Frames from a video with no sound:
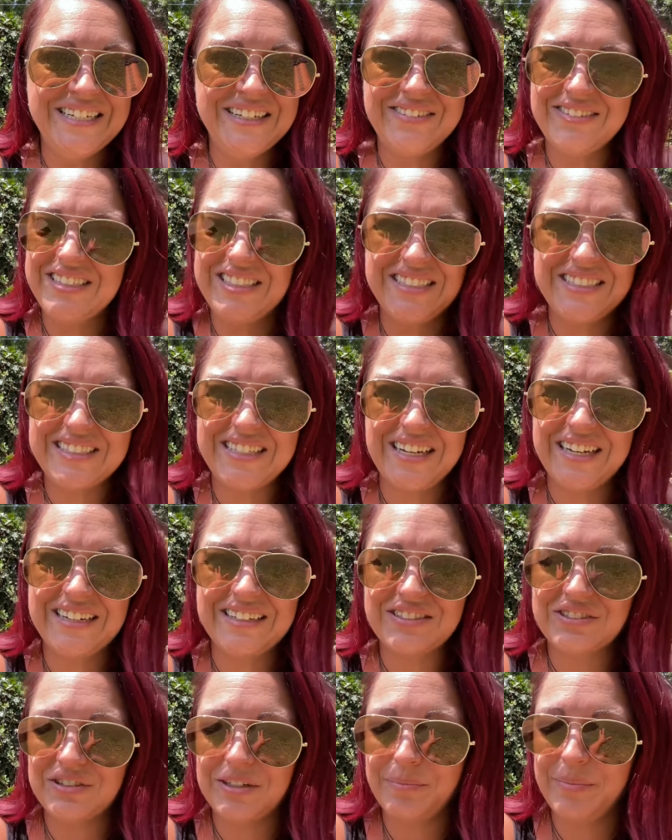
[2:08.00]
which is kind of
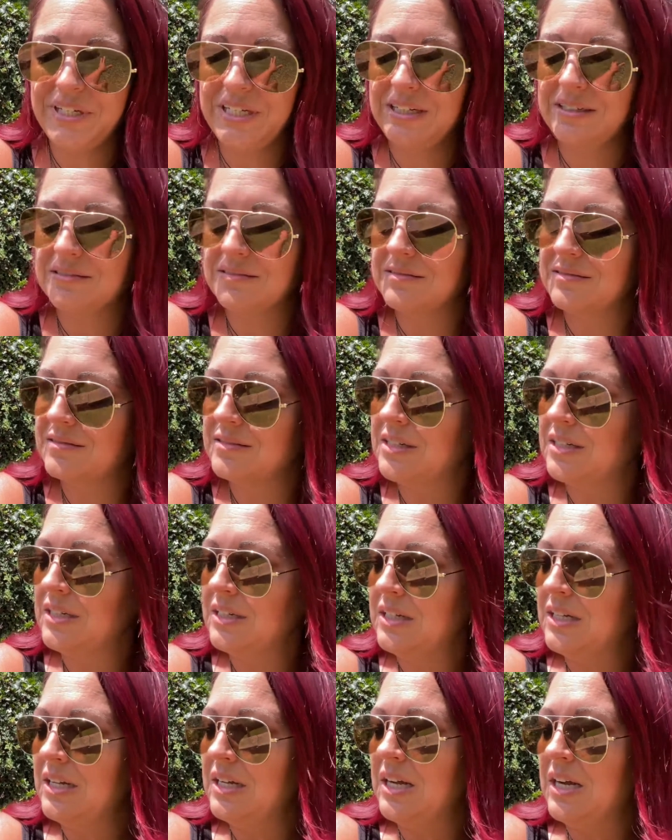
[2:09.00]
trippy.
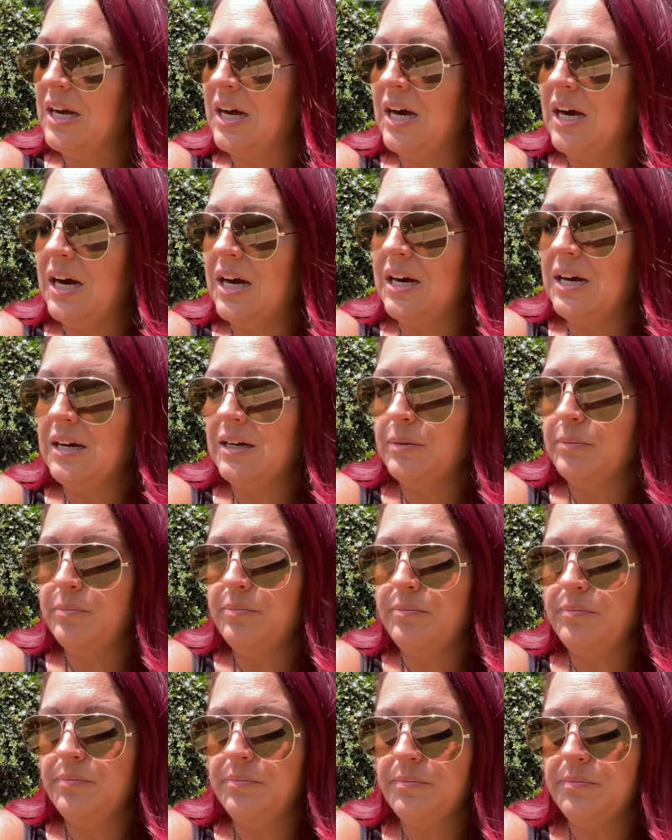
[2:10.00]
Um,
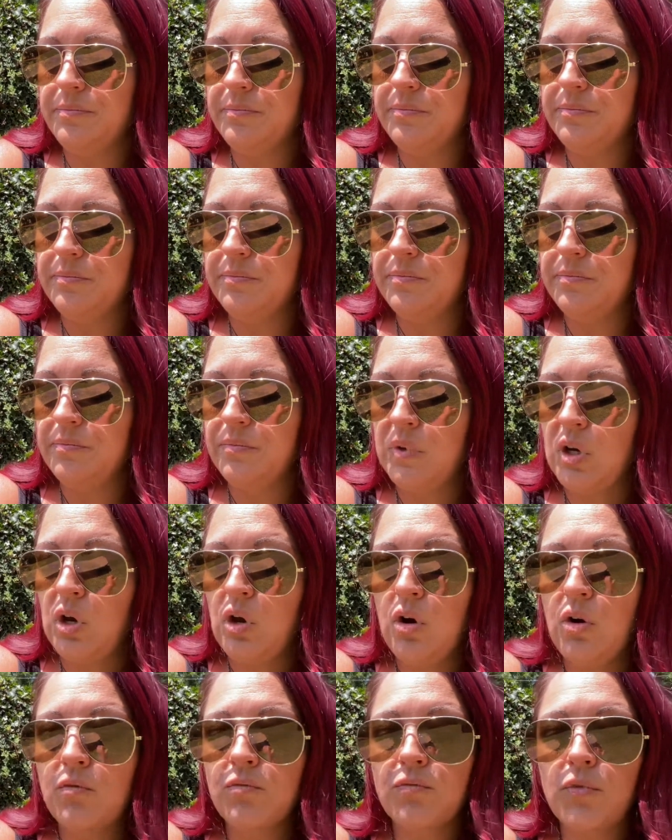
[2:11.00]

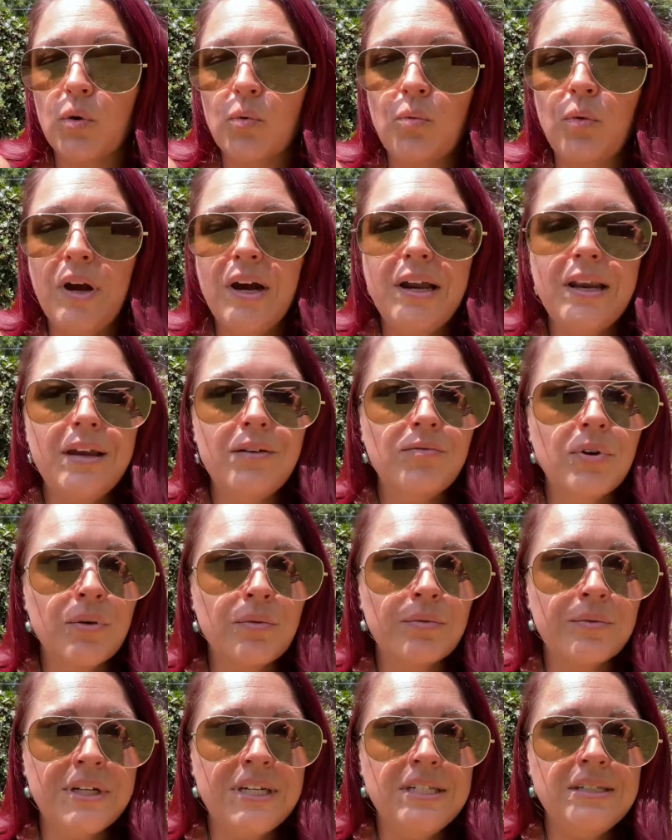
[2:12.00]
for whatever
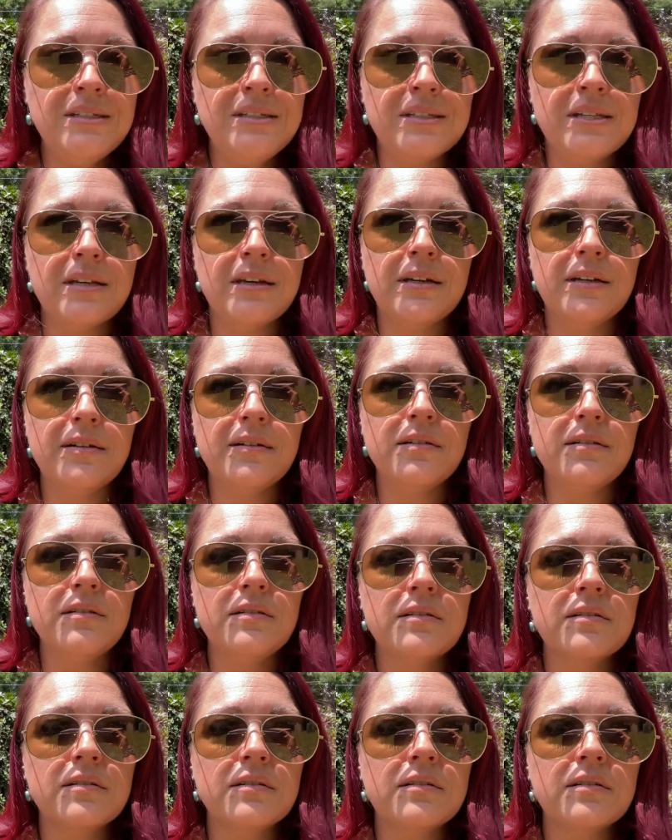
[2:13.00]
reason,
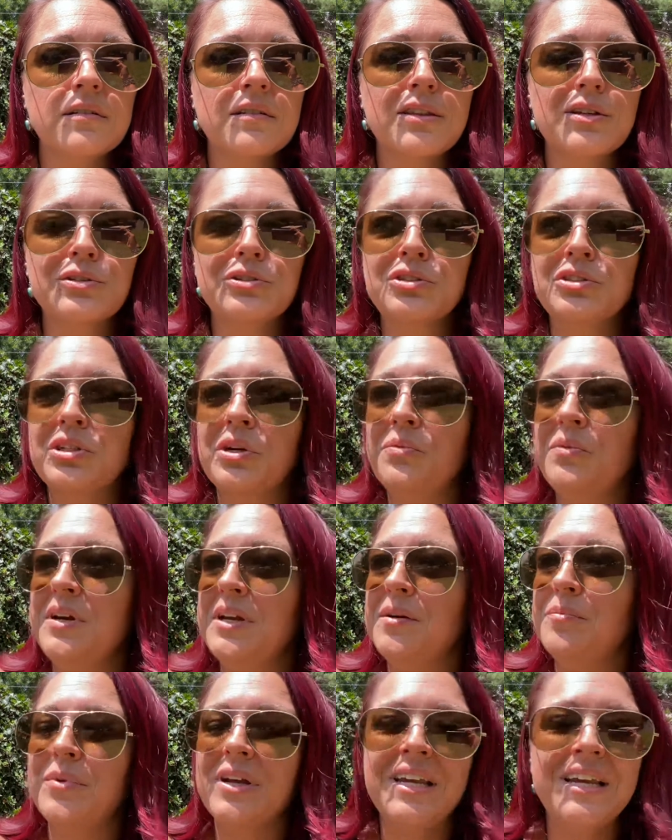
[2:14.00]
they're showing up
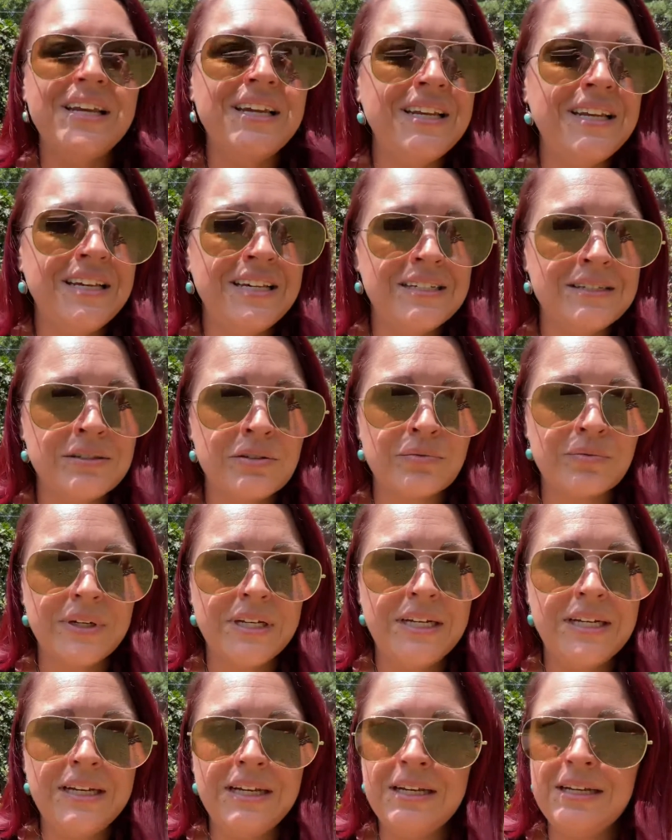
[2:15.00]
in his
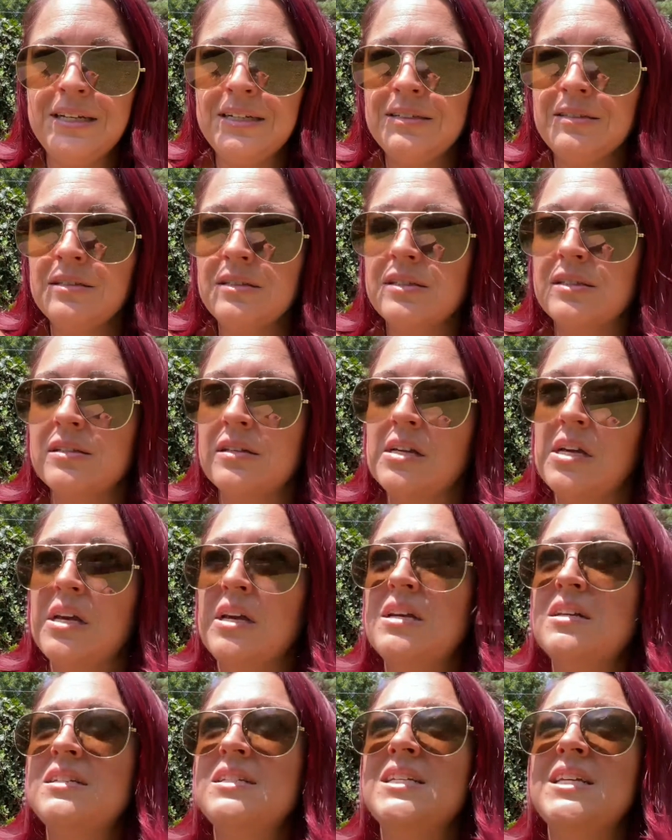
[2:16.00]
readings
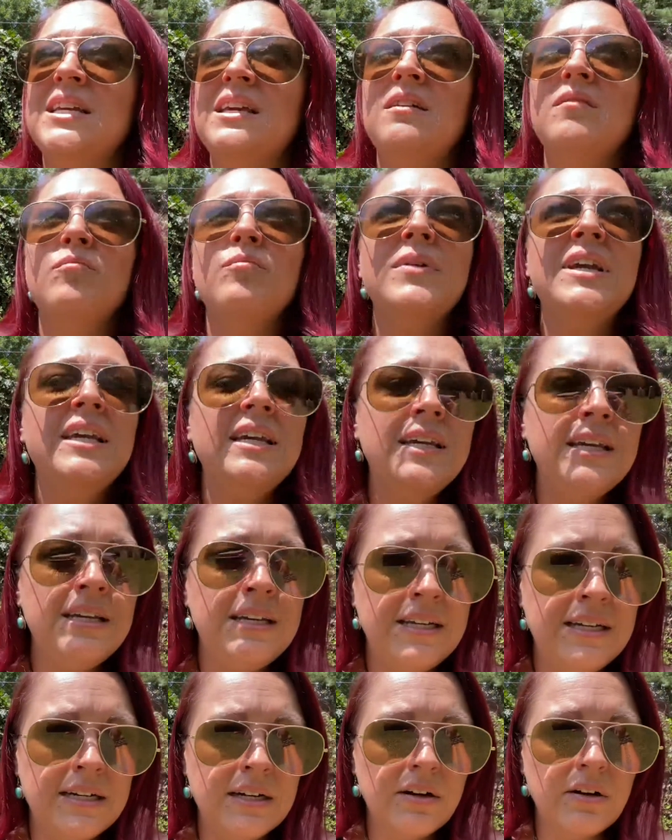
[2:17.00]
to get me
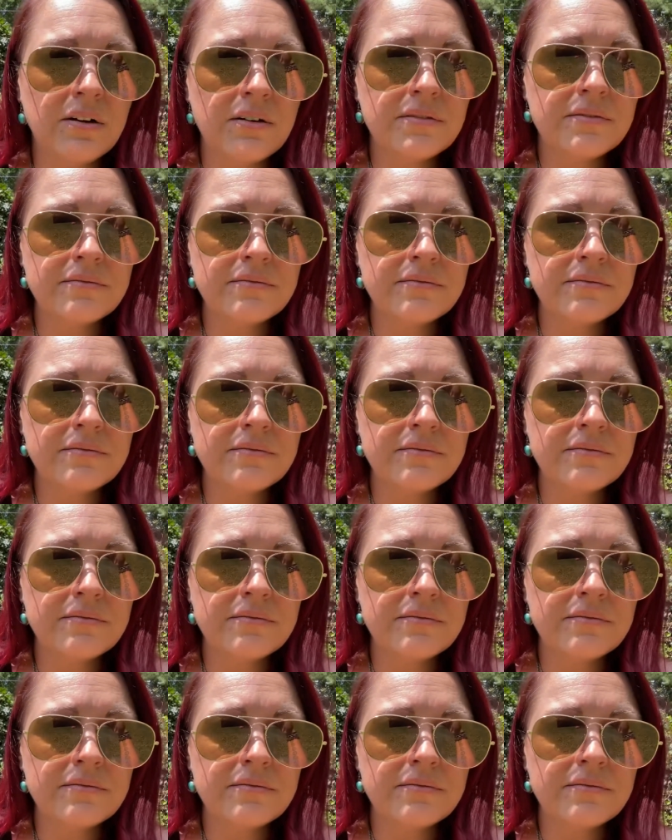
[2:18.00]
here.